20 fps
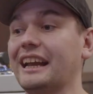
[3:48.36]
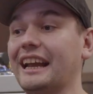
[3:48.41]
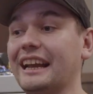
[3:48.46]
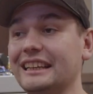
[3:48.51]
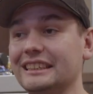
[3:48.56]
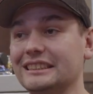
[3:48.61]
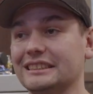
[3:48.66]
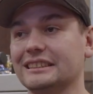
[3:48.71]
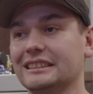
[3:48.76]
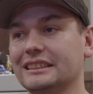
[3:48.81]

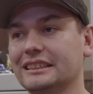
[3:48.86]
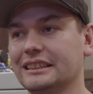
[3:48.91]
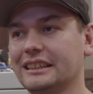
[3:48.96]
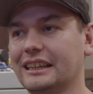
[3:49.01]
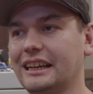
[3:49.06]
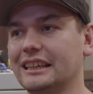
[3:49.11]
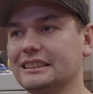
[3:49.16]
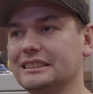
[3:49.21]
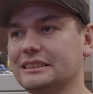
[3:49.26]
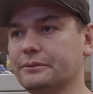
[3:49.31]
heat
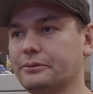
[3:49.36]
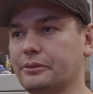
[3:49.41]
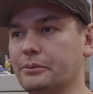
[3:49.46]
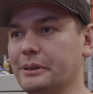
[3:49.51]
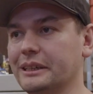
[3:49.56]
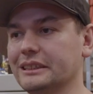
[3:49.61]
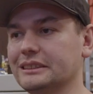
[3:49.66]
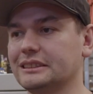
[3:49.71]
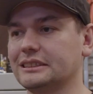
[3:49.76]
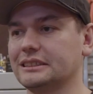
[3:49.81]
as it
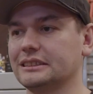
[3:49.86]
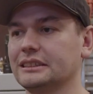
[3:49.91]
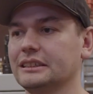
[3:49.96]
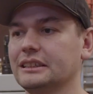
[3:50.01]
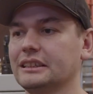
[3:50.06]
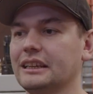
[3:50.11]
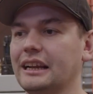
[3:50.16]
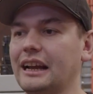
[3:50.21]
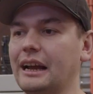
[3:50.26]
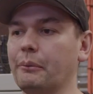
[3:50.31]
ferments,
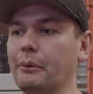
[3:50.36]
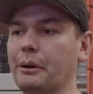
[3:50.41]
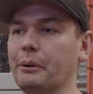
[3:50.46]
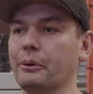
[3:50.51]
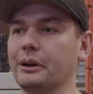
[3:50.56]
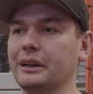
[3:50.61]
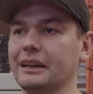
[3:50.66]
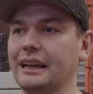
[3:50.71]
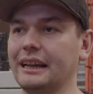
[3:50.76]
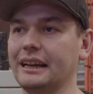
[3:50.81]
and we
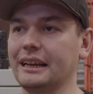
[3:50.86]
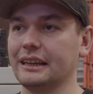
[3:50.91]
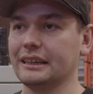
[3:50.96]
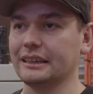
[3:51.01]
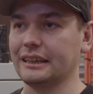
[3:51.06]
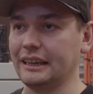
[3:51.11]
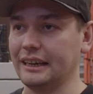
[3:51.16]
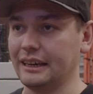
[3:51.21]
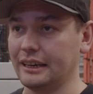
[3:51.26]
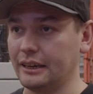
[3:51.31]
want to hit
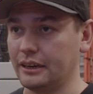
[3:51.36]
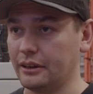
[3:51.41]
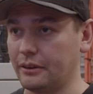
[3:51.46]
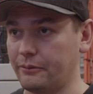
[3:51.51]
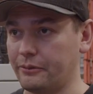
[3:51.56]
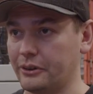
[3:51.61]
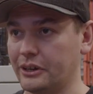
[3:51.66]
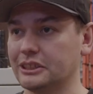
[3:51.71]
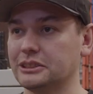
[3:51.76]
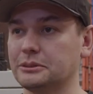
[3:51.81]
it at a
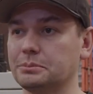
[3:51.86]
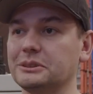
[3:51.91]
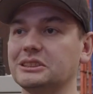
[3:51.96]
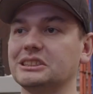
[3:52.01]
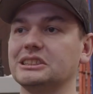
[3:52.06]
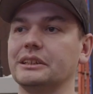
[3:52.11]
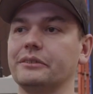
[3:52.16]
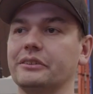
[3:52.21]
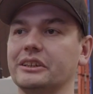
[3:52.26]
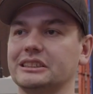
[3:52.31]
very
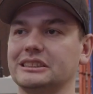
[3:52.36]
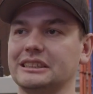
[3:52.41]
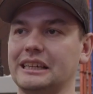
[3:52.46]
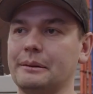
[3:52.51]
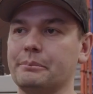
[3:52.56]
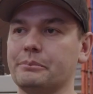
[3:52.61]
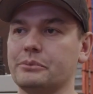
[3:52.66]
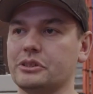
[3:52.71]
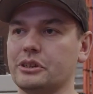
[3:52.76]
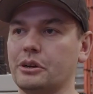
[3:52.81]
specific
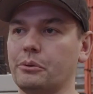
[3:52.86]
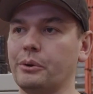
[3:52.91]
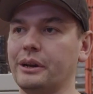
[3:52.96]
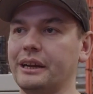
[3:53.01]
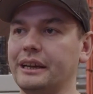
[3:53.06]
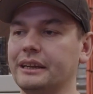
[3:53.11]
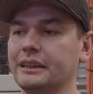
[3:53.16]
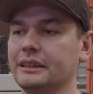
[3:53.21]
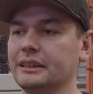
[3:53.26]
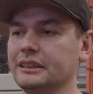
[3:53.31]
temp. So
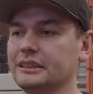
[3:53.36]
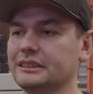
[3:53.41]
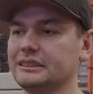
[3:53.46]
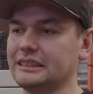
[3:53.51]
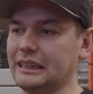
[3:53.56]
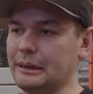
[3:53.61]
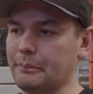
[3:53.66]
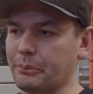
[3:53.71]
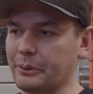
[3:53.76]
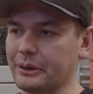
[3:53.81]
we're
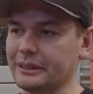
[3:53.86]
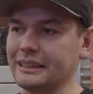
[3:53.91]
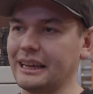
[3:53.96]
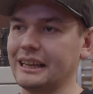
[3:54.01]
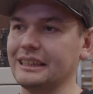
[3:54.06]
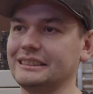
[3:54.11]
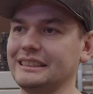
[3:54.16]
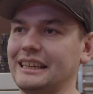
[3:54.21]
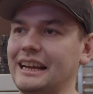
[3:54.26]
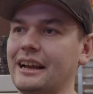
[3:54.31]
tempering
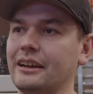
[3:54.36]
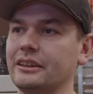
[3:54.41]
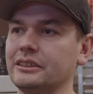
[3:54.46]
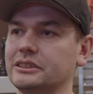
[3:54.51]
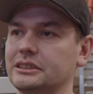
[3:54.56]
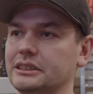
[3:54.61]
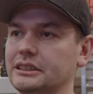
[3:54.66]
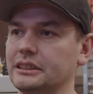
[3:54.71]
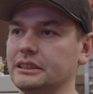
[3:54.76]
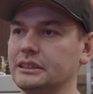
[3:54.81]
that down
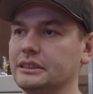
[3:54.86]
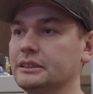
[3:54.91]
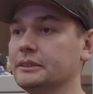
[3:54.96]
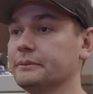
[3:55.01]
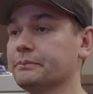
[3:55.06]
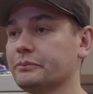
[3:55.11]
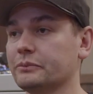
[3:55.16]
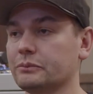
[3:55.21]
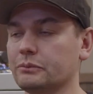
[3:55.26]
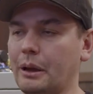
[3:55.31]
to
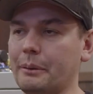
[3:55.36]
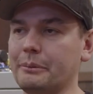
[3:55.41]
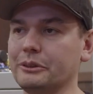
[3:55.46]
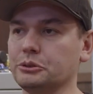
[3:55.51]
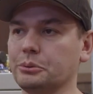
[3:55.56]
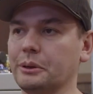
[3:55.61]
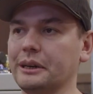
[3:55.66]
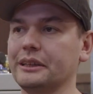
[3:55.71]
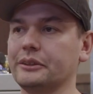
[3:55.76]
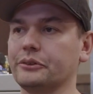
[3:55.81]
maybe
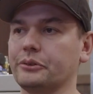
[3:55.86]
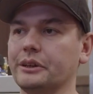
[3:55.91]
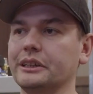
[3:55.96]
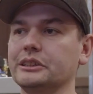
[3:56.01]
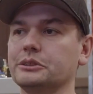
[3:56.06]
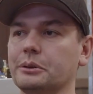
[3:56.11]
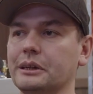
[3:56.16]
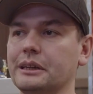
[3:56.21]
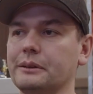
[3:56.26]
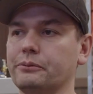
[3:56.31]
23,
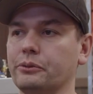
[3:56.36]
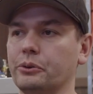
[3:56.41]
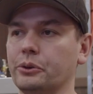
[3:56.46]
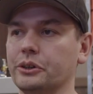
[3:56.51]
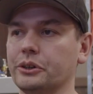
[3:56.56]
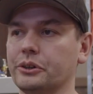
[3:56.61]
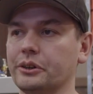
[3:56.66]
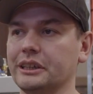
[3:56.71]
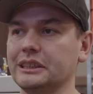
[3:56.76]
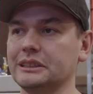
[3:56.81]
24
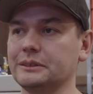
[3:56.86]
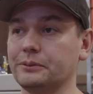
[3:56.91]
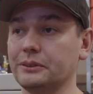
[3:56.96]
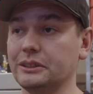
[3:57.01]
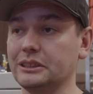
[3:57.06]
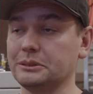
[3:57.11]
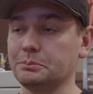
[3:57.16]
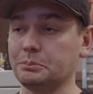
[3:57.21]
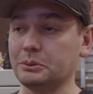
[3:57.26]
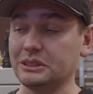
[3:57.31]
degrees for
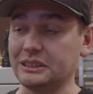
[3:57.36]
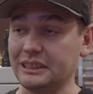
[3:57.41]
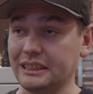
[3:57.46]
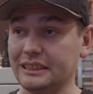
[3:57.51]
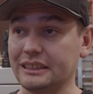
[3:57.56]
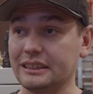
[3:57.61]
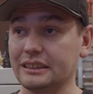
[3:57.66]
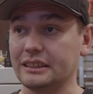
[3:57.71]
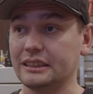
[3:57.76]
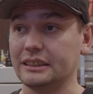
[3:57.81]
this
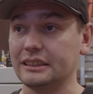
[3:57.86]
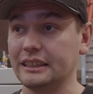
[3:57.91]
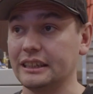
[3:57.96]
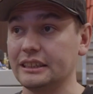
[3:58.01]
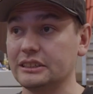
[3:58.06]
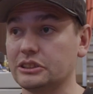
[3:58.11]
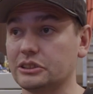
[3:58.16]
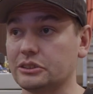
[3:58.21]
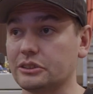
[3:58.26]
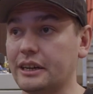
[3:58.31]
particular
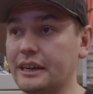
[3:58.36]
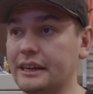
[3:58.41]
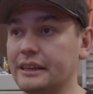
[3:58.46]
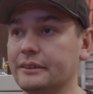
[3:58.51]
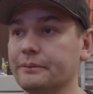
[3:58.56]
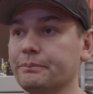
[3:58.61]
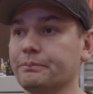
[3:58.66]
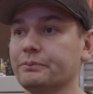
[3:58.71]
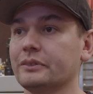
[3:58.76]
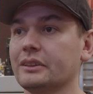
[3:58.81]
yeast strain,
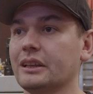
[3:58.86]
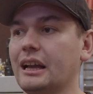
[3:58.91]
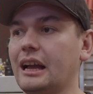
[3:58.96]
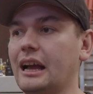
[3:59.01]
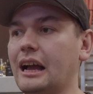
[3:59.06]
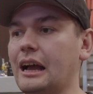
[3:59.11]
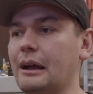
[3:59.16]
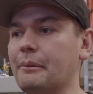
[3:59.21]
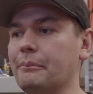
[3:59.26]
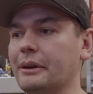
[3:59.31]

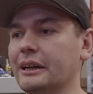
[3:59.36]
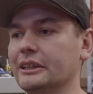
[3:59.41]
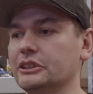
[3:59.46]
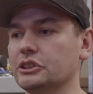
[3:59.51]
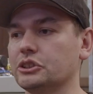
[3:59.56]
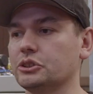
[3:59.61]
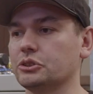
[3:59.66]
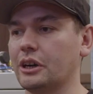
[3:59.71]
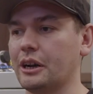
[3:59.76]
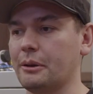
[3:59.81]
and
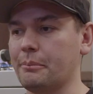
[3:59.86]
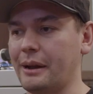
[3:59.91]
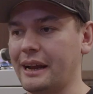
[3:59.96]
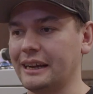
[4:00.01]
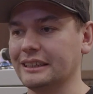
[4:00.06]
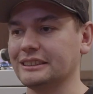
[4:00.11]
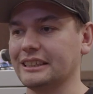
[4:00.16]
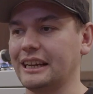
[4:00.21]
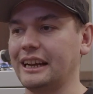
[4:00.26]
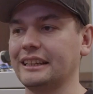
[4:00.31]
just trying to
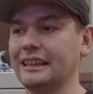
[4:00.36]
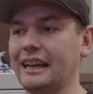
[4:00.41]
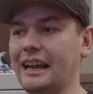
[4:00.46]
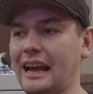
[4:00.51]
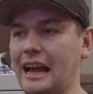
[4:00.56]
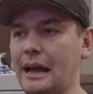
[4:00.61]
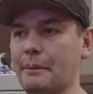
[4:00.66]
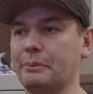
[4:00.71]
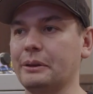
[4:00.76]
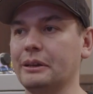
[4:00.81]
maintain that
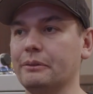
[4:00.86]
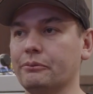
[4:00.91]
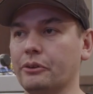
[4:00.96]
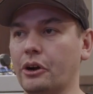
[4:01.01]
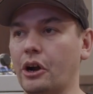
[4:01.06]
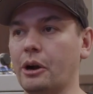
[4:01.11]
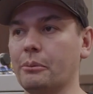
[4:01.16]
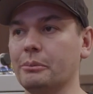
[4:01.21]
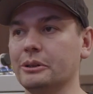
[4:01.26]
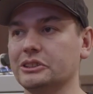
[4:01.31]
happy
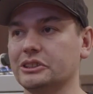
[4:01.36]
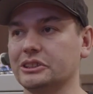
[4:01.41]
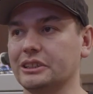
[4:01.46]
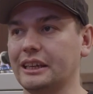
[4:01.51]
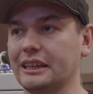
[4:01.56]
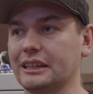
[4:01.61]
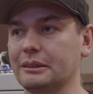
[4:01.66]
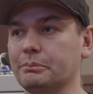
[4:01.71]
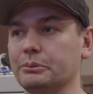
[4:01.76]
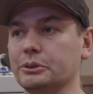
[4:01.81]
environment so
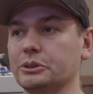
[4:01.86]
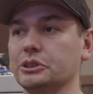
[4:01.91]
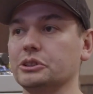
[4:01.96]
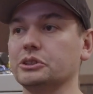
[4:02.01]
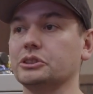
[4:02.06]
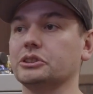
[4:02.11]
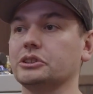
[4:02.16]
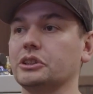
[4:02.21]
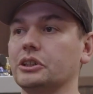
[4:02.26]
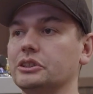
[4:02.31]
they can
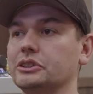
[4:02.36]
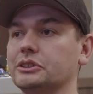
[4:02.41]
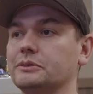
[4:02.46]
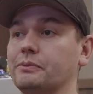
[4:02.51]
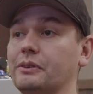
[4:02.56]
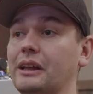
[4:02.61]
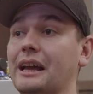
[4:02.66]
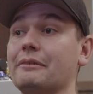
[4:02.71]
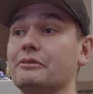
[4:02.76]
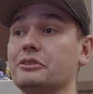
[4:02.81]
produce those
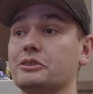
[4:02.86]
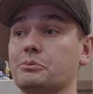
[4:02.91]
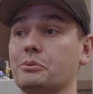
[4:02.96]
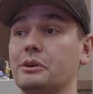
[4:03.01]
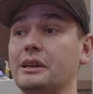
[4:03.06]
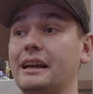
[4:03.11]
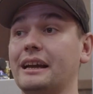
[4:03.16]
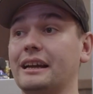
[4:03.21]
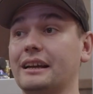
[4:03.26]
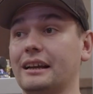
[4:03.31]
flavors
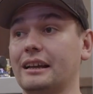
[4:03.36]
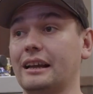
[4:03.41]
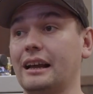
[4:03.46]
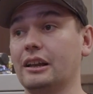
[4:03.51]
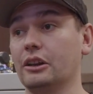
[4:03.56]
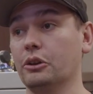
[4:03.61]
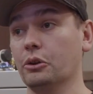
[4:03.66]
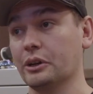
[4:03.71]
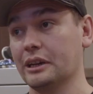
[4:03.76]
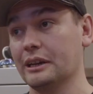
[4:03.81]
we're
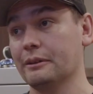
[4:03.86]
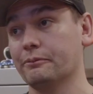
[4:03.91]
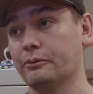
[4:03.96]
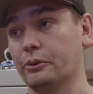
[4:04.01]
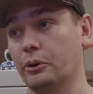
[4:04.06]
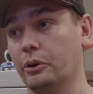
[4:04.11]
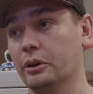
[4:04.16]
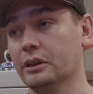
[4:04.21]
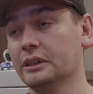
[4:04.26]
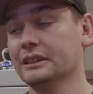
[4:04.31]
looking
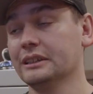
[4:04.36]
for